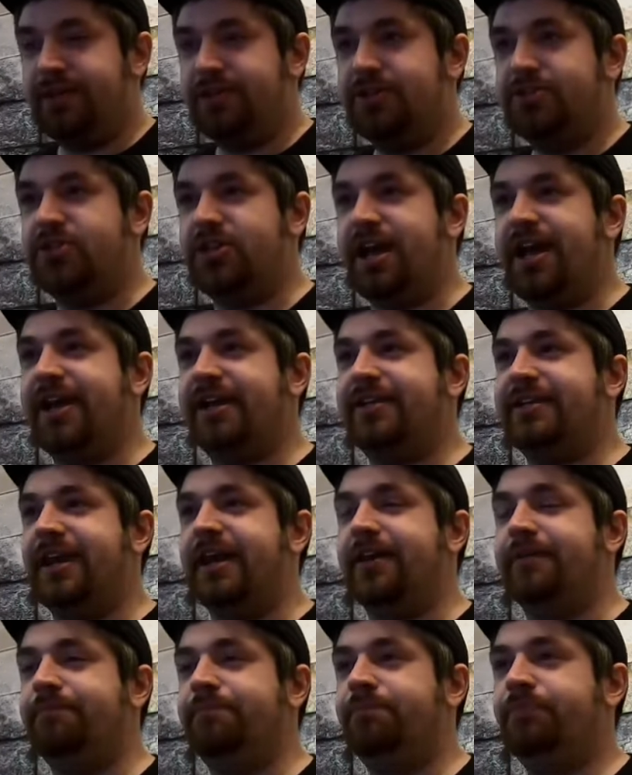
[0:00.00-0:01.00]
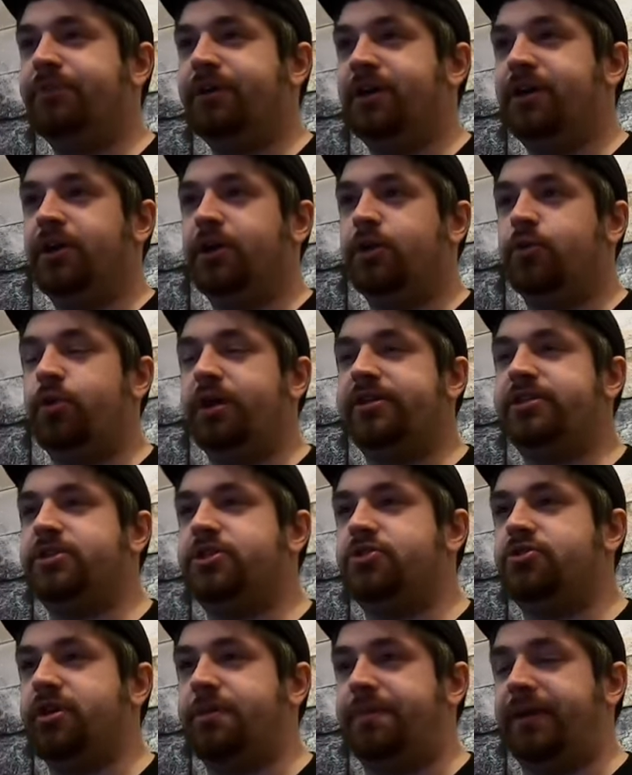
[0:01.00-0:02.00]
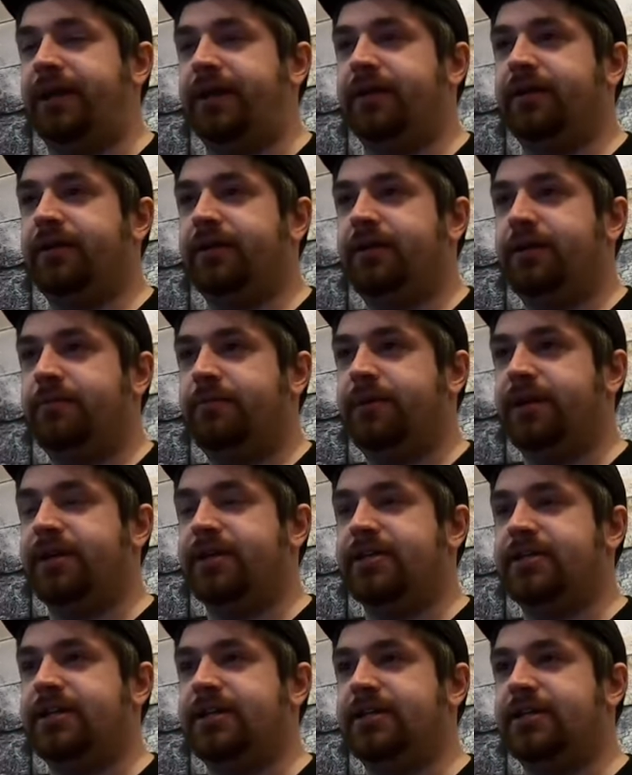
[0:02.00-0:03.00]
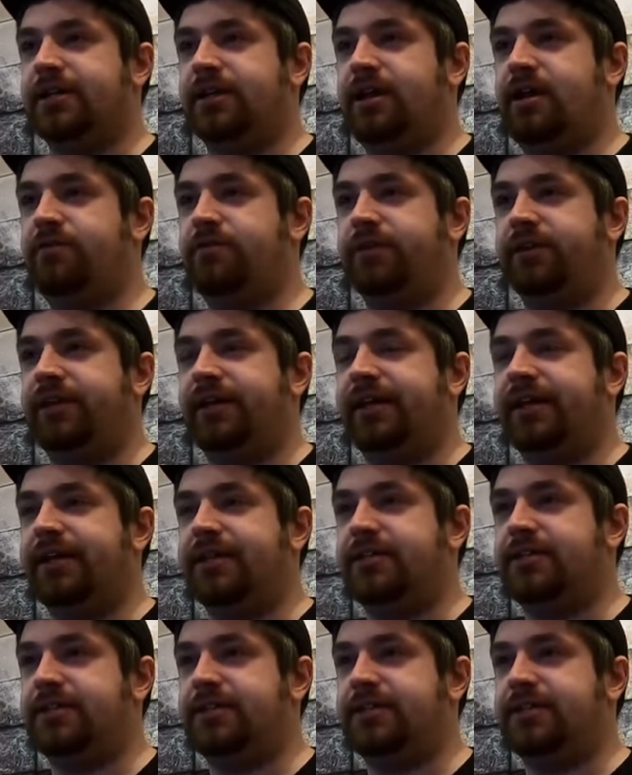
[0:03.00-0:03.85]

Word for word: Channing Tatum quits stripping because he's in love with the kid's